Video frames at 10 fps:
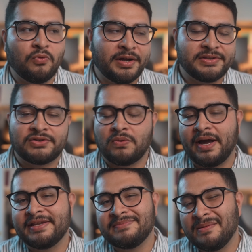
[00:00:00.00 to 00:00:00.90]
once,
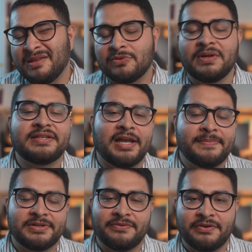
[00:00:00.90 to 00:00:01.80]
twice, maybe three
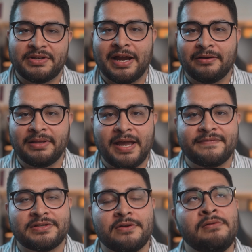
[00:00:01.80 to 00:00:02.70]
times during their entire
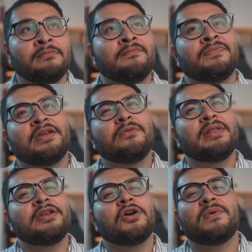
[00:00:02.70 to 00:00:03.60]
lives. So they don't
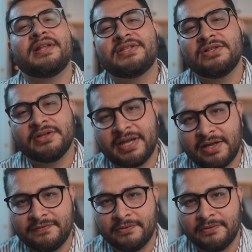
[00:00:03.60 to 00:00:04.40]
really know what to look out